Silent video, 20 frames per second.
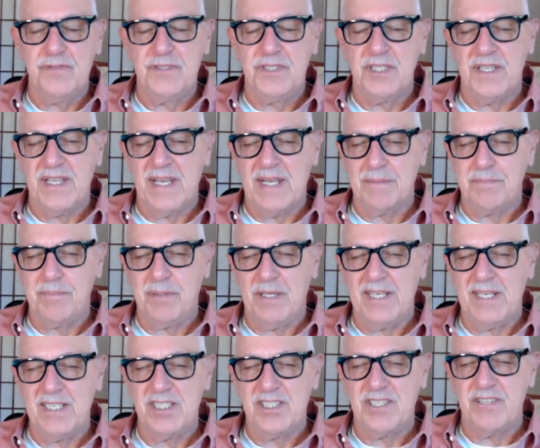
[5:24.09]
to that
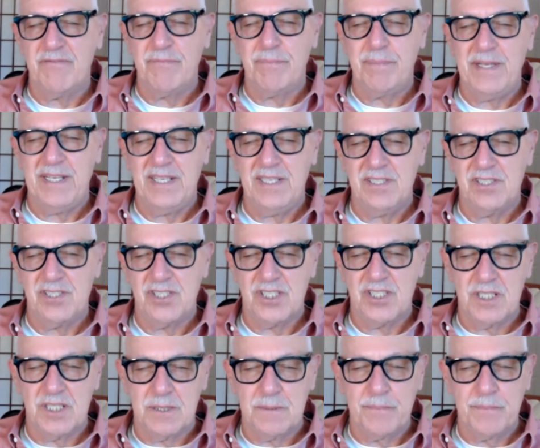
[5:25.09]
place of peace.